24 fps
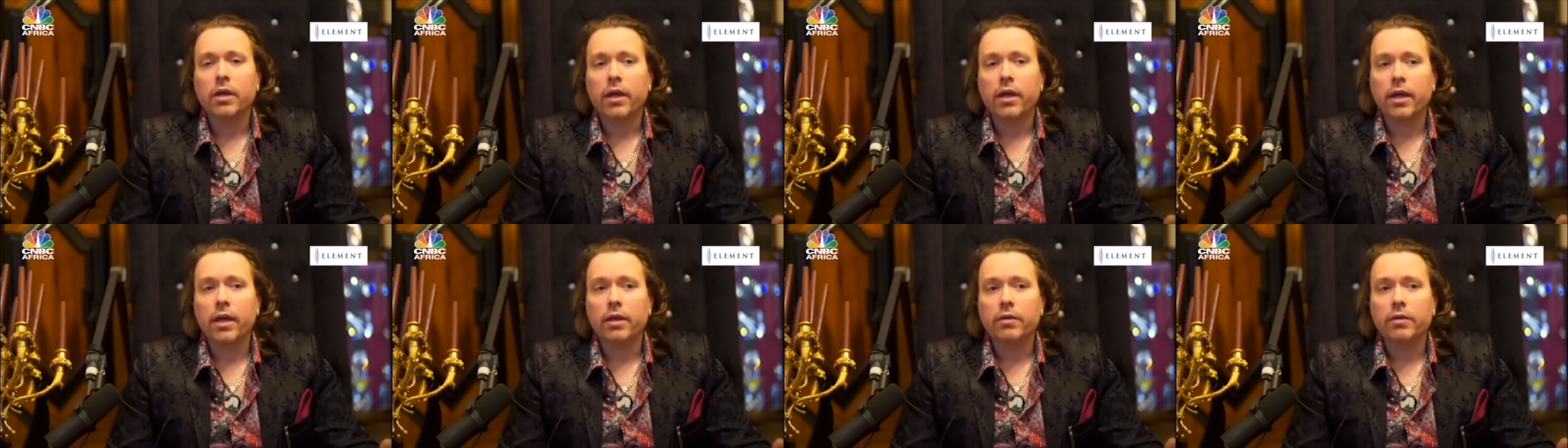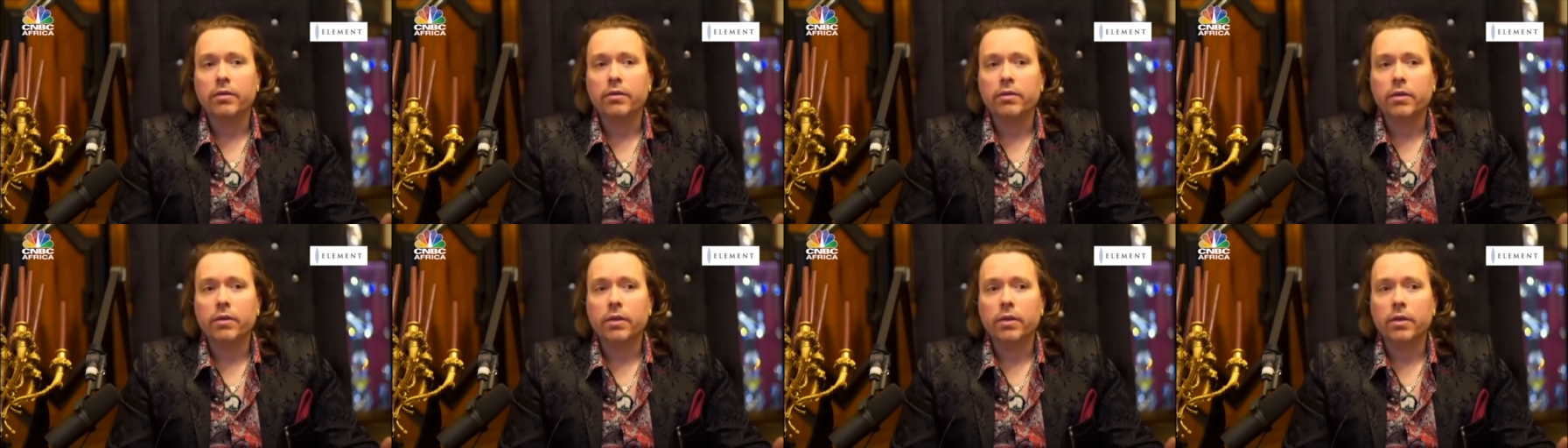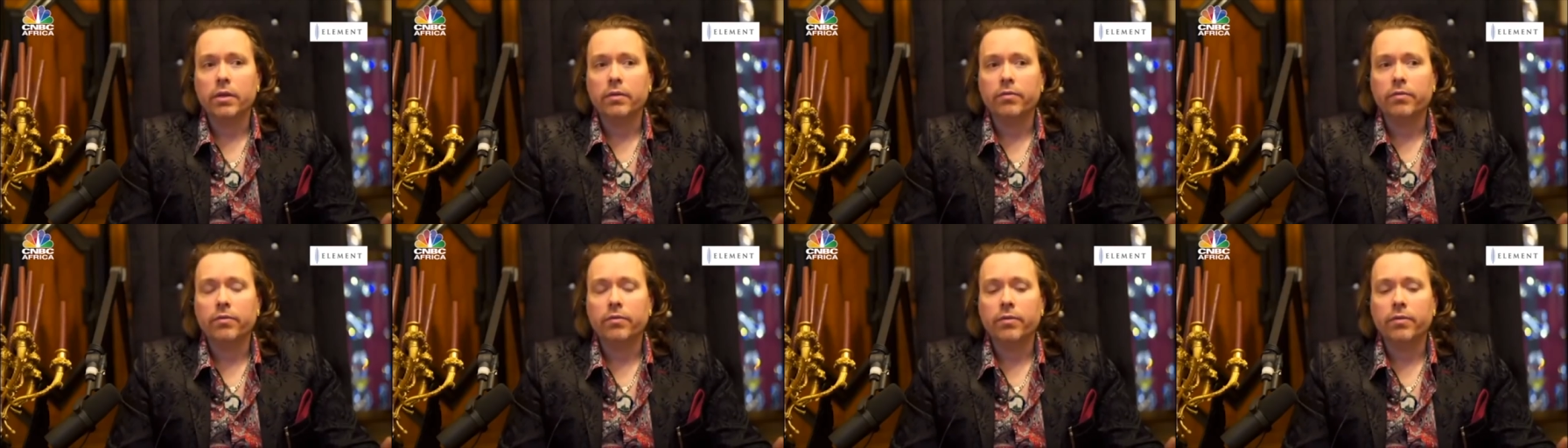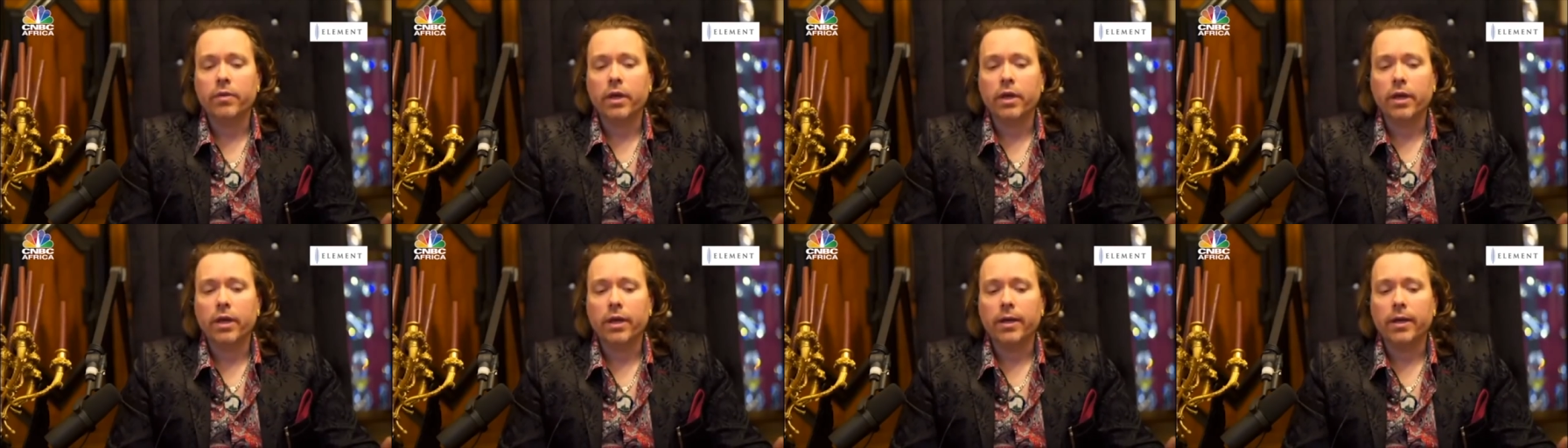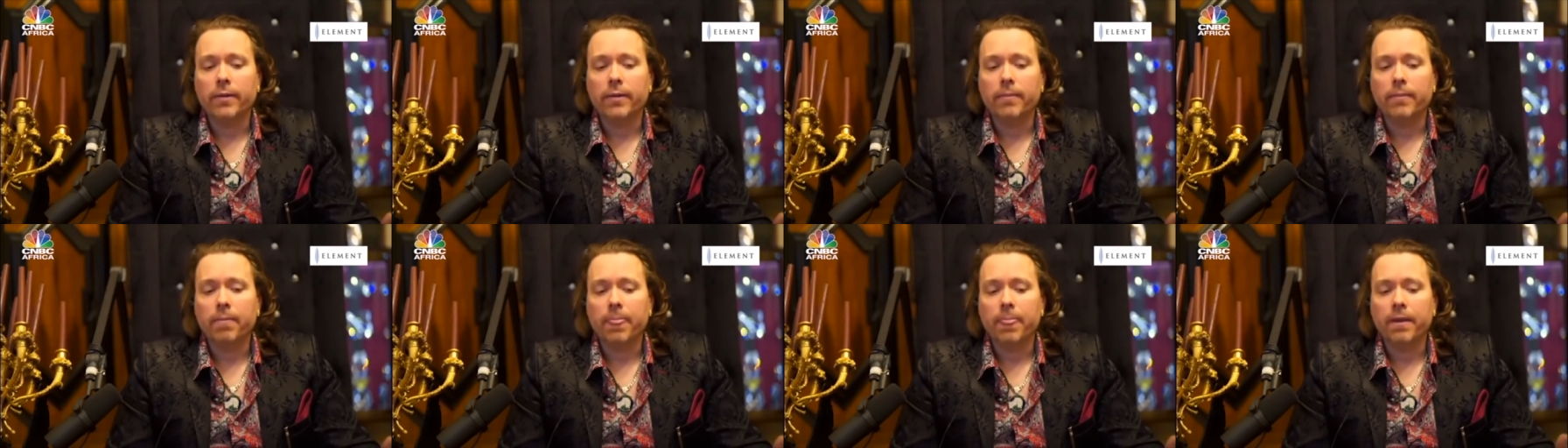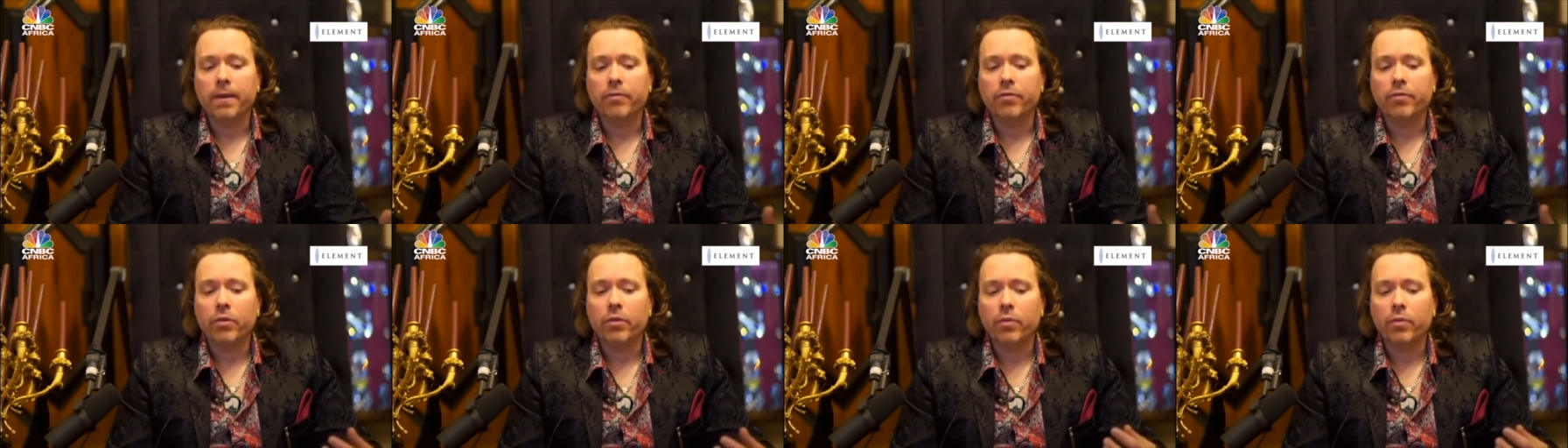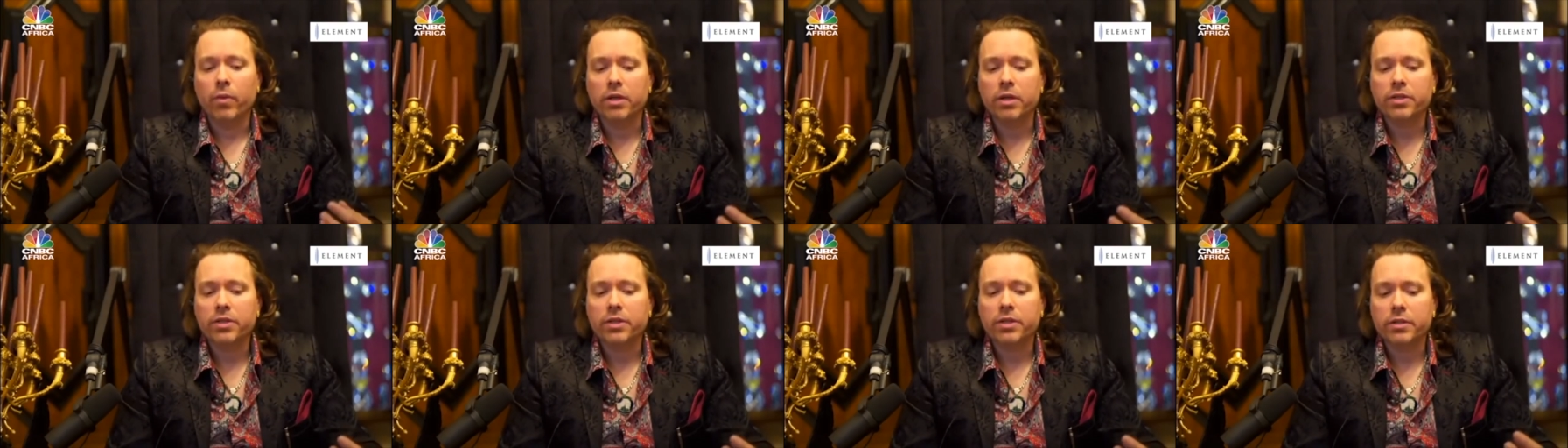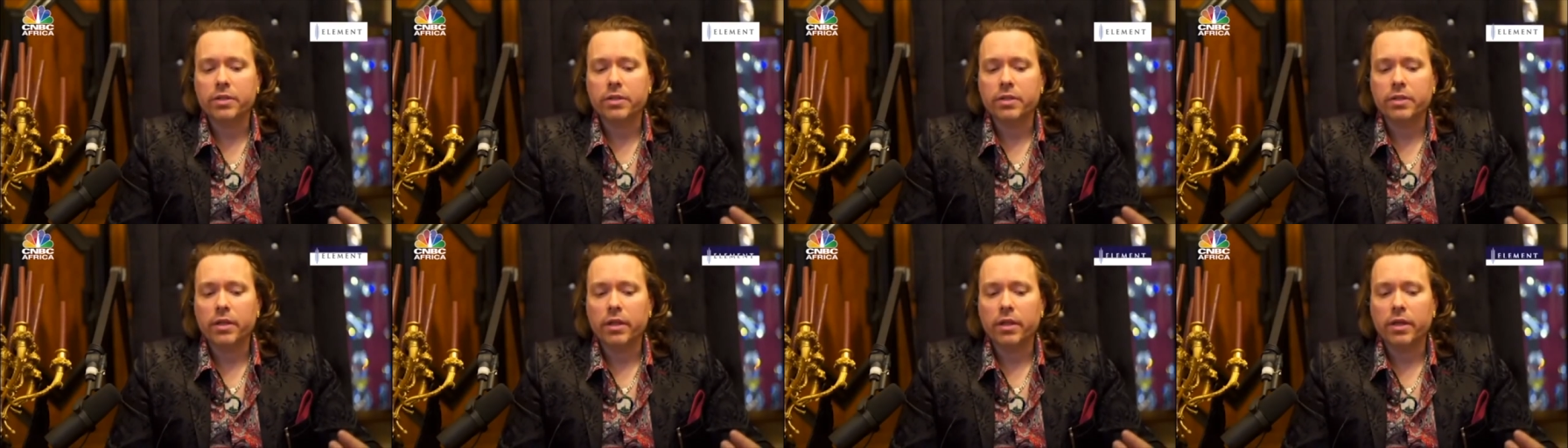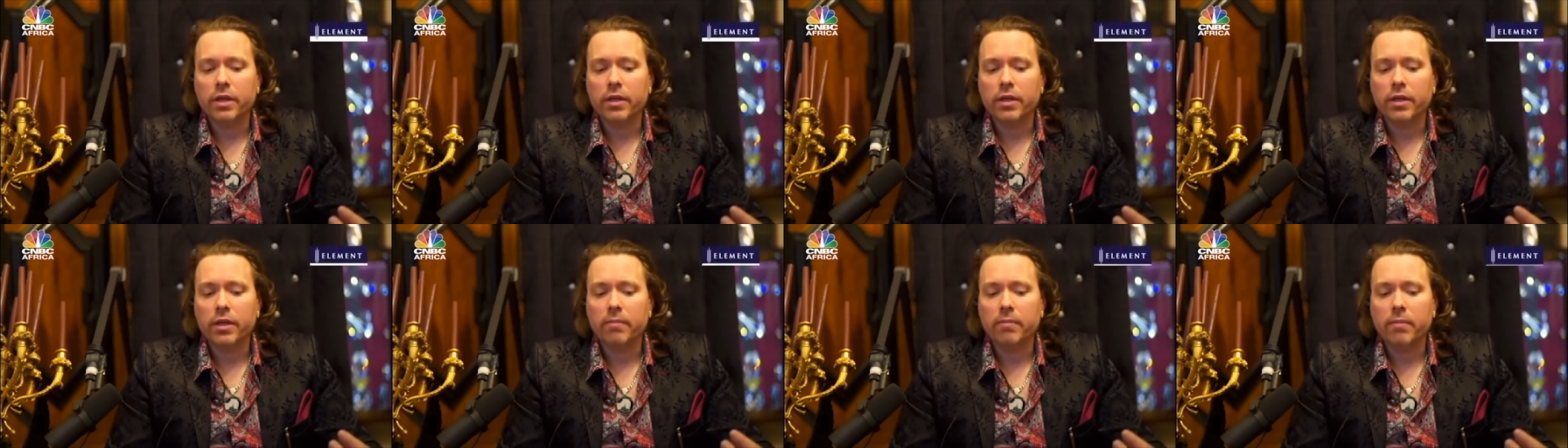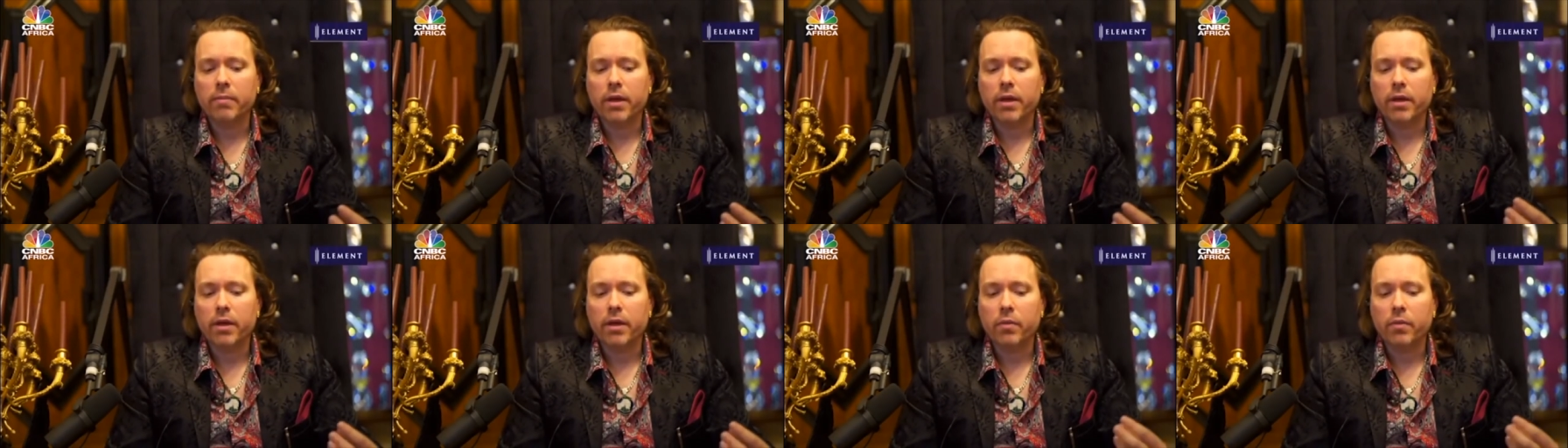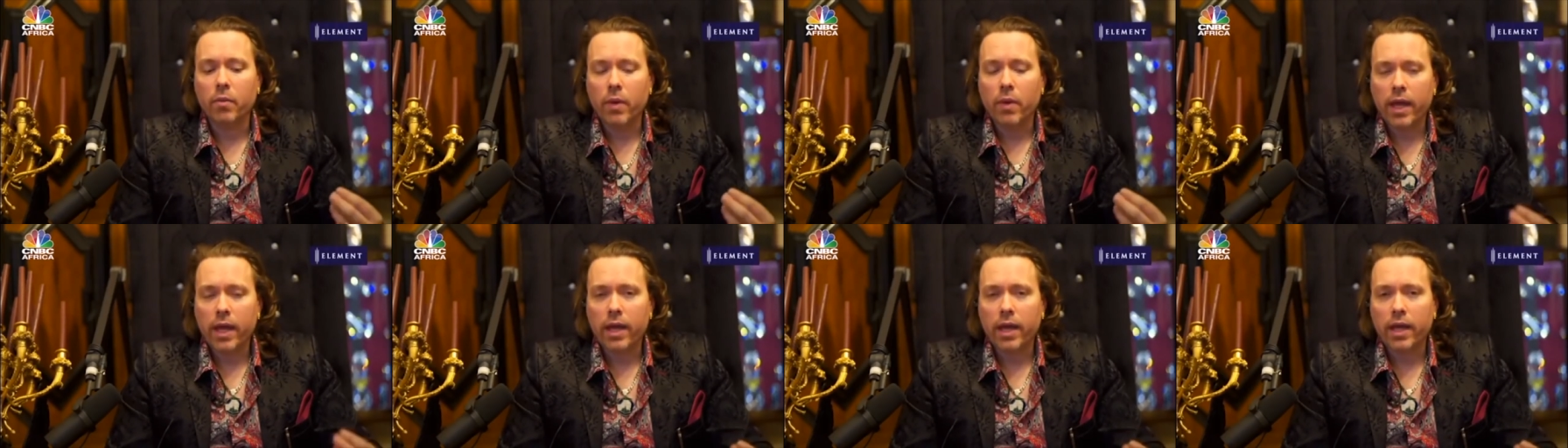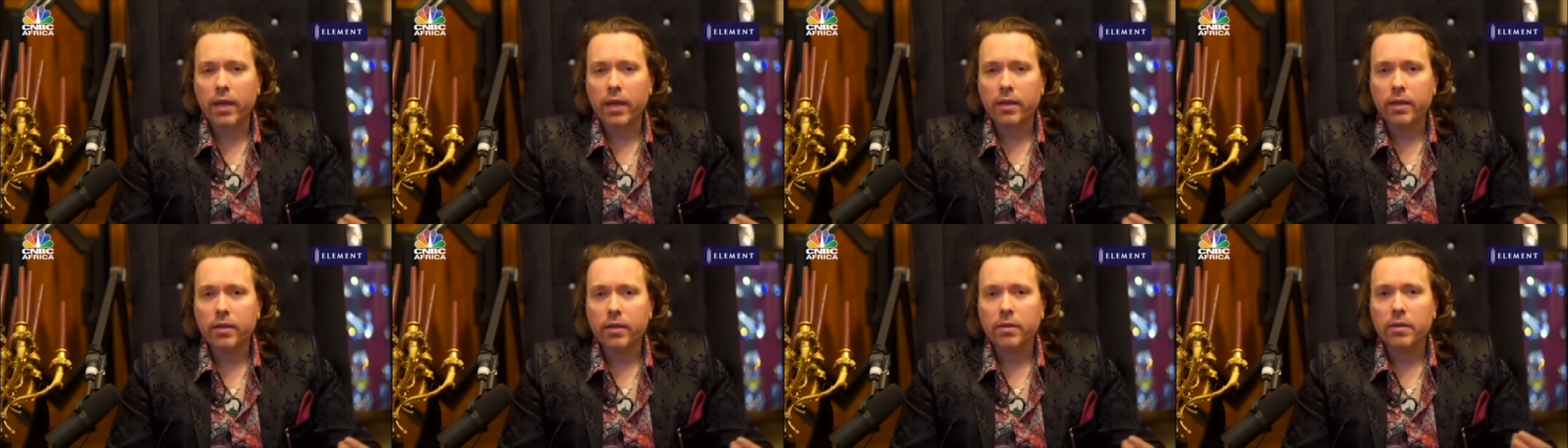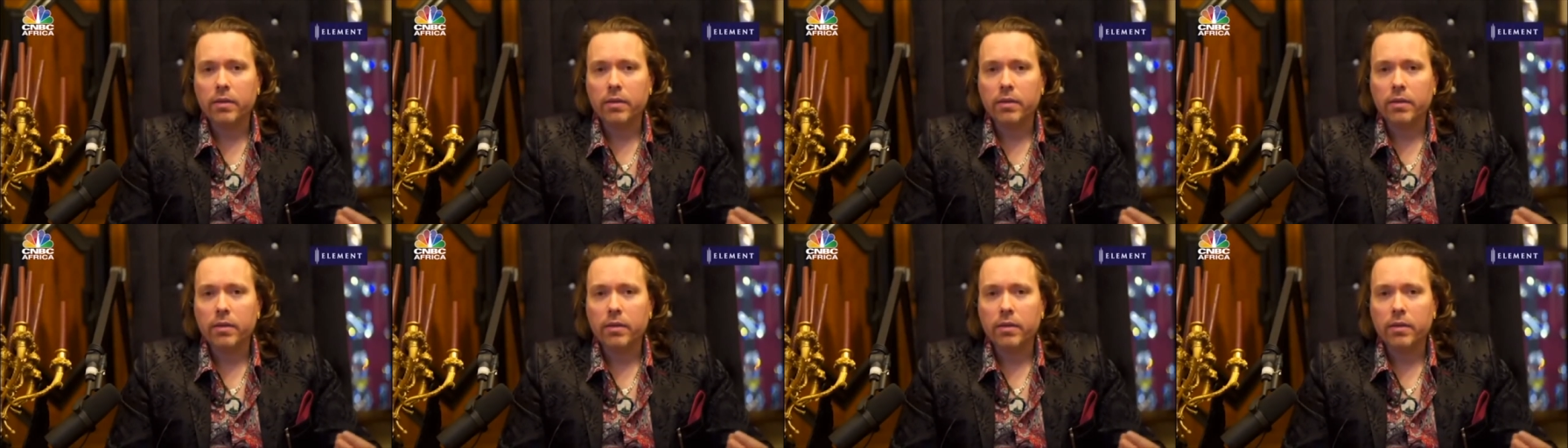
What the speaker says: And if there wasn't a way